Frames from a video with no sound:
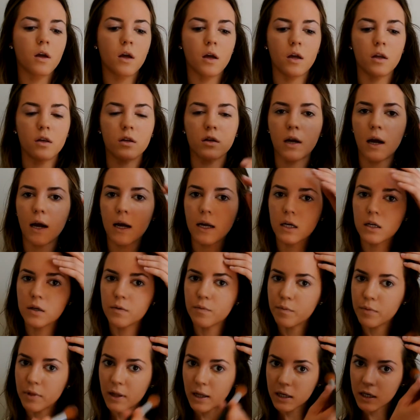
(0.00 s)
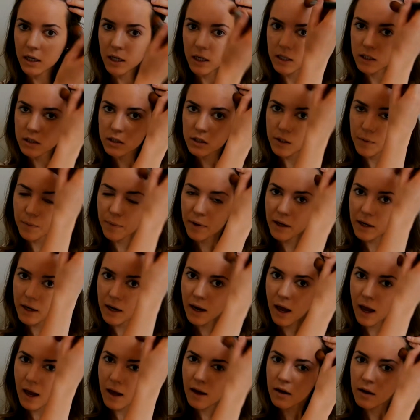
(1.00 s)
And kind of blend it into my
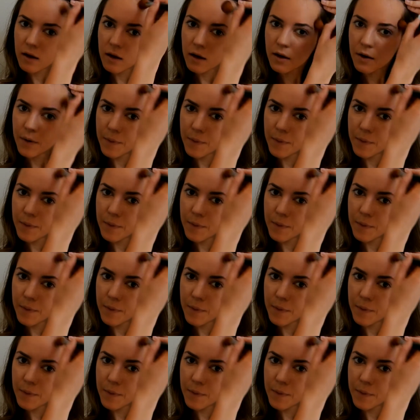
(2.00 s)
neck.